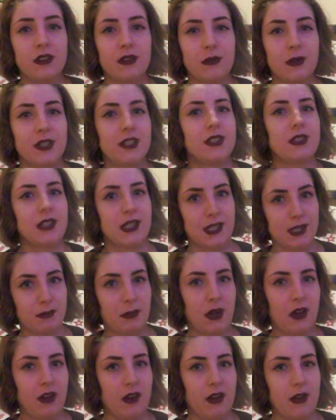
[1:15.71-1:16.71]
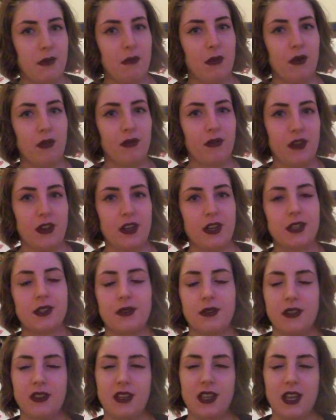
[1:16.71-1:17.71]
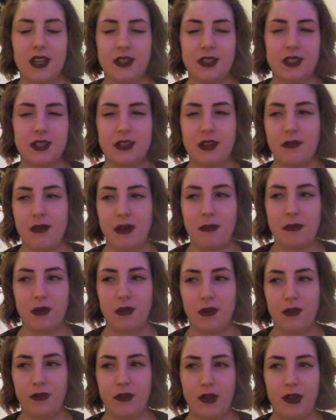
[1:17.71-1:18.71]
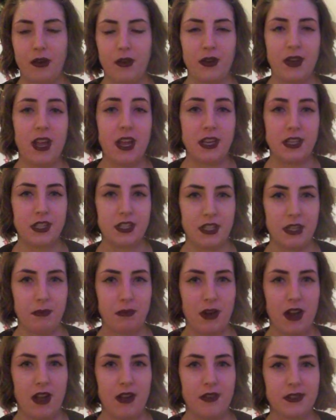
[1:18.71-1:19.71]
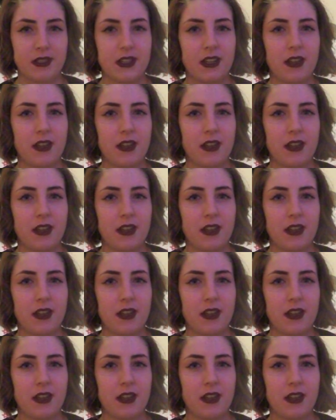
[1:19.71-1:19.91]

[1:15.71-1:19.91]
which is a spa in Malvern, I saw that they had this November offer on HD brows,